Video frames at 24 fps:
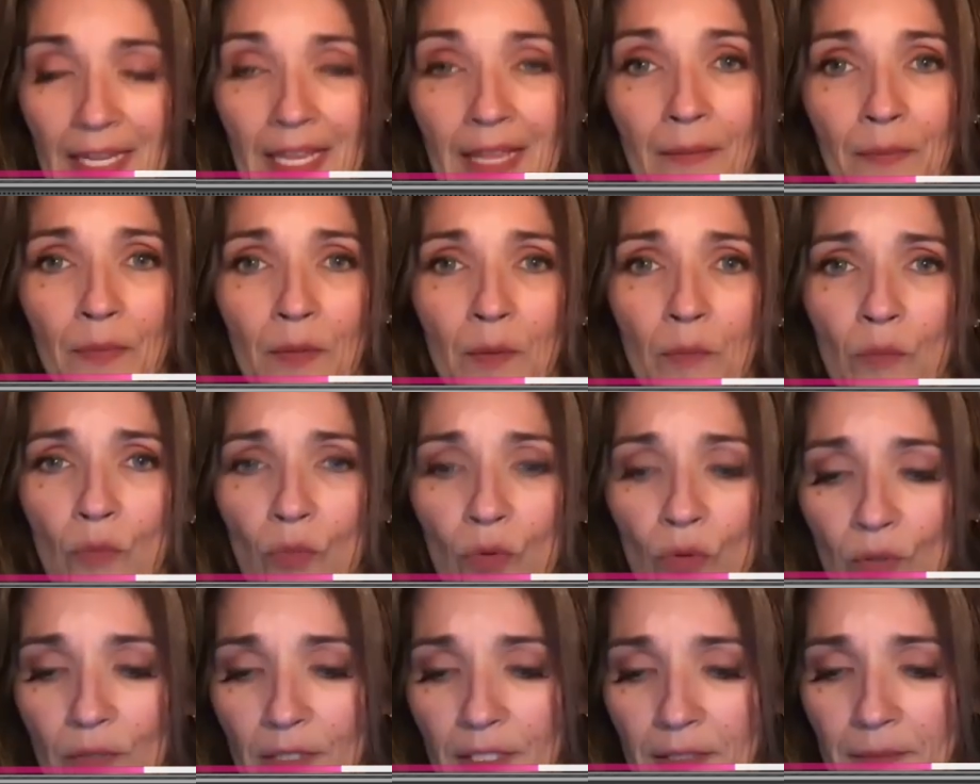And the
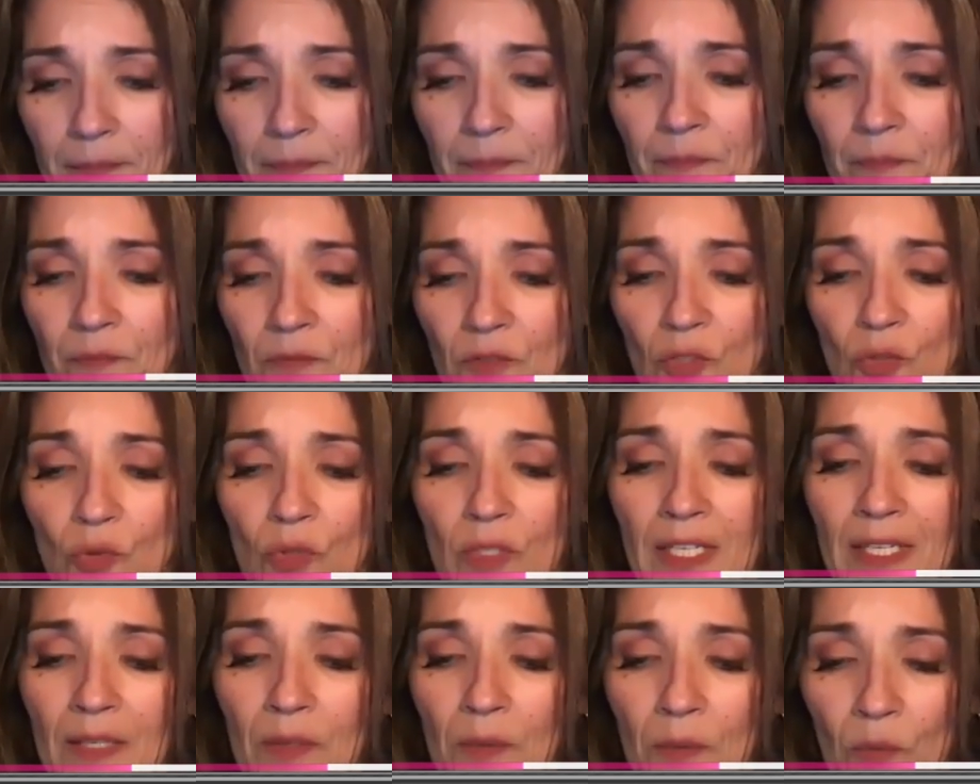more you
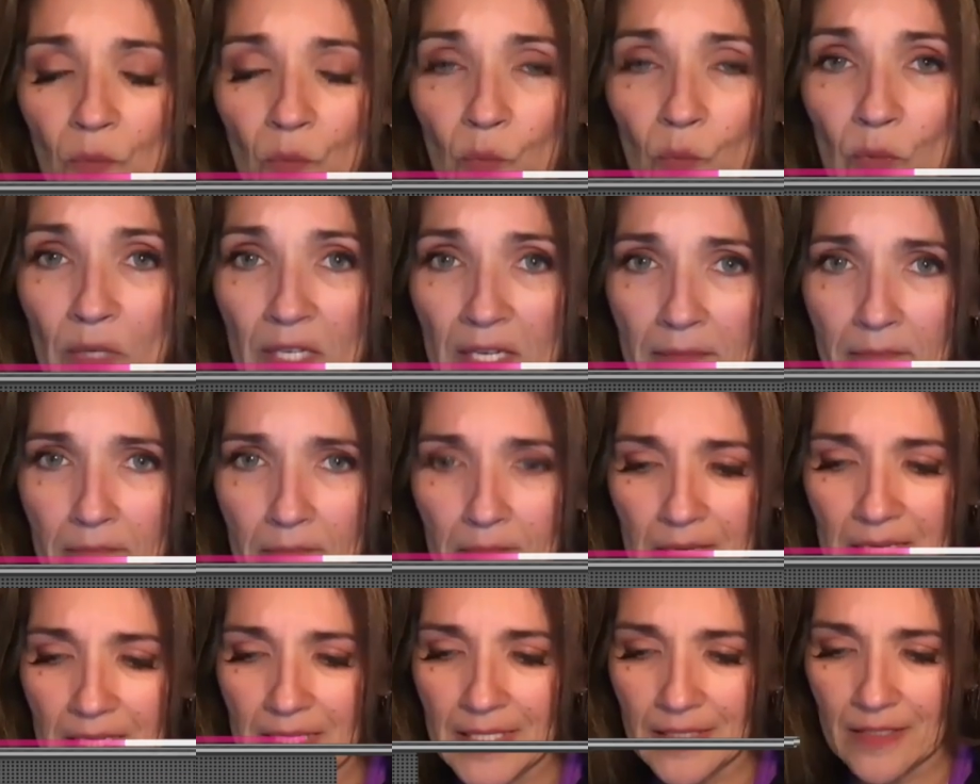can
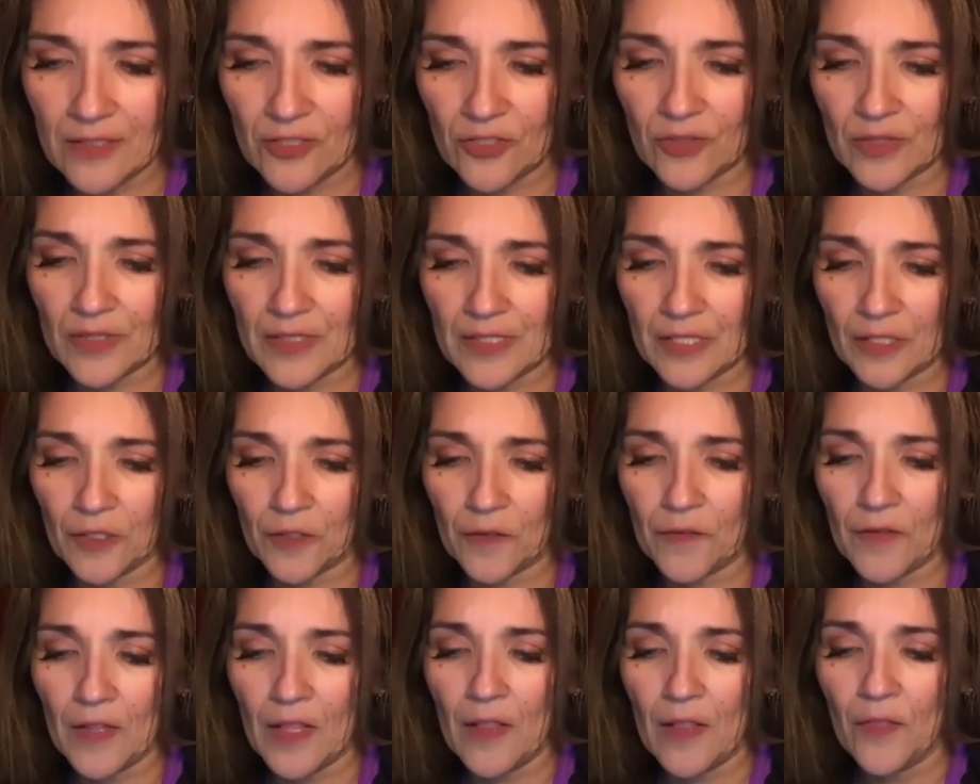remind yourself,
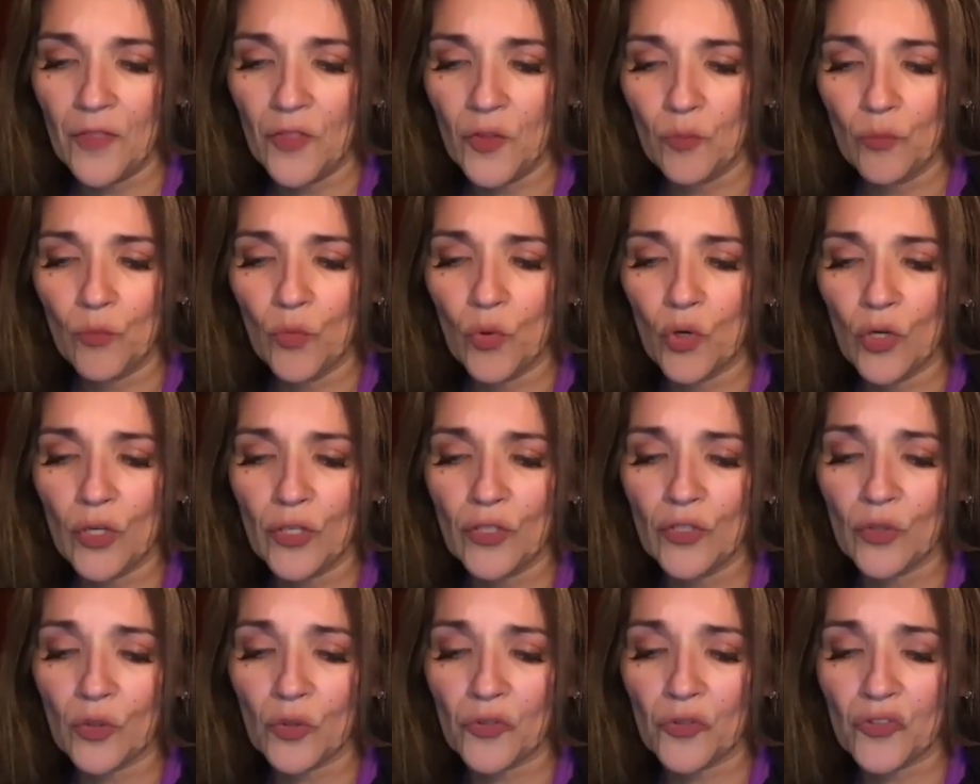the more
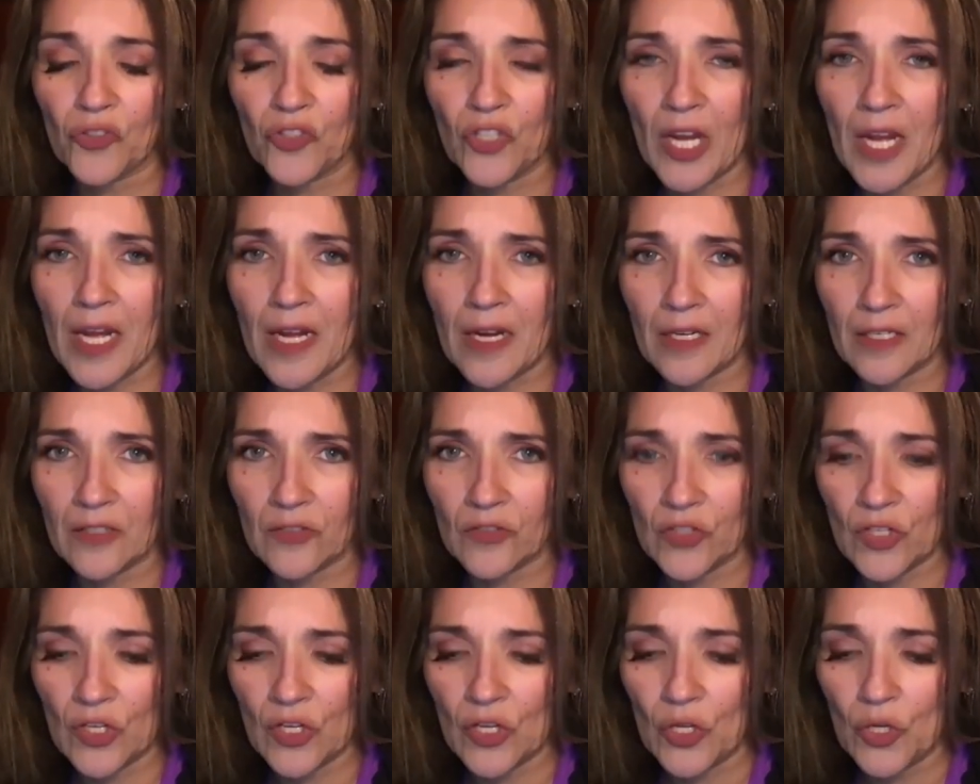you'll
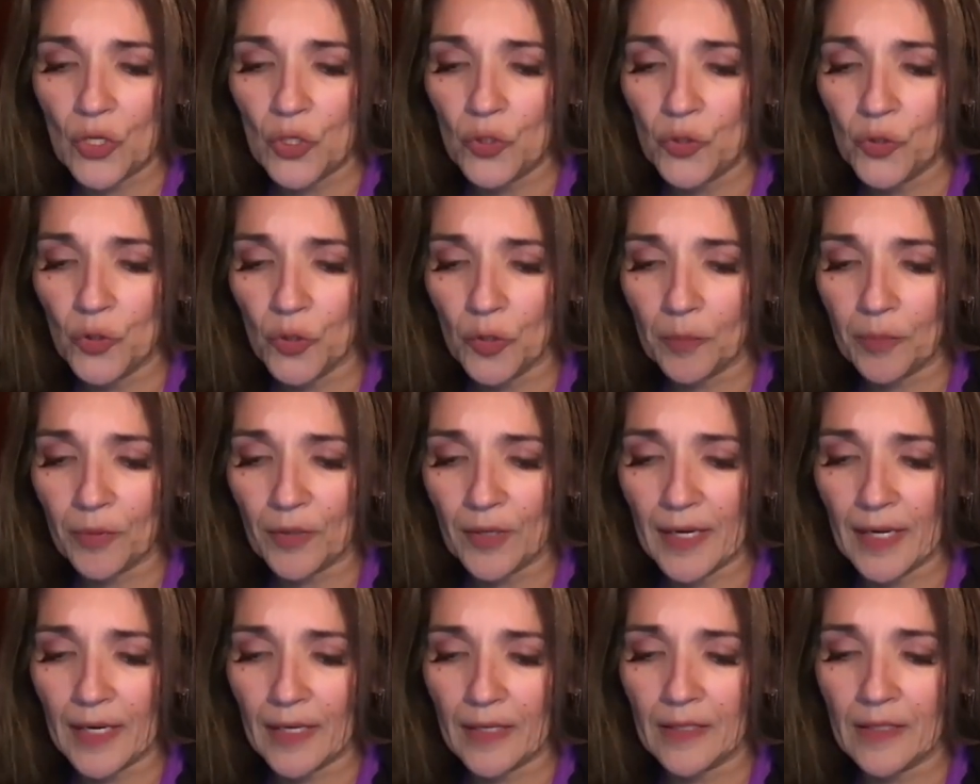change your
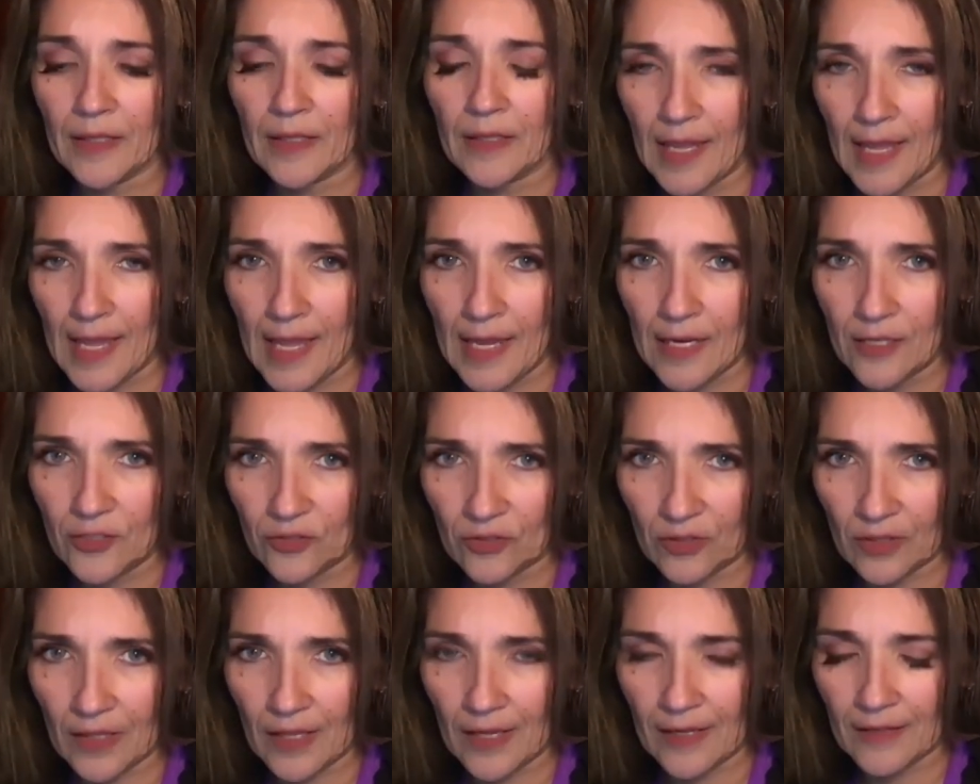brain and
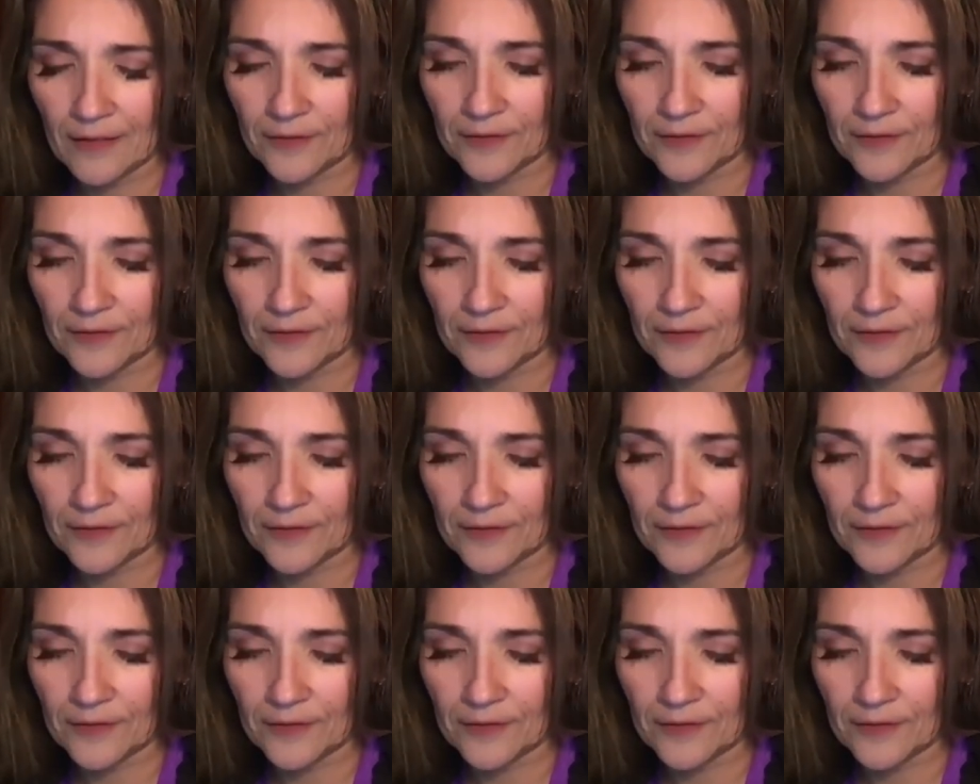your life.